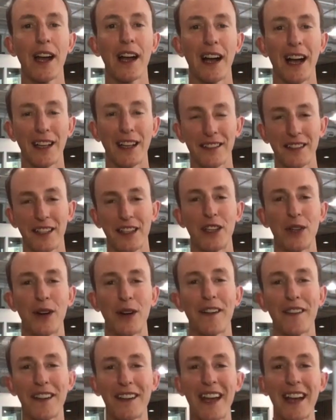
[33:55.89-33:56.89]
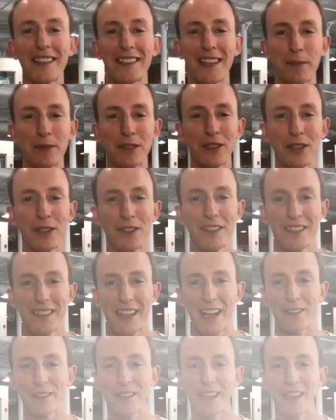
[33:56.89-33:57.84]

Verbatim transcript: I'll see you on the next episode of Exactly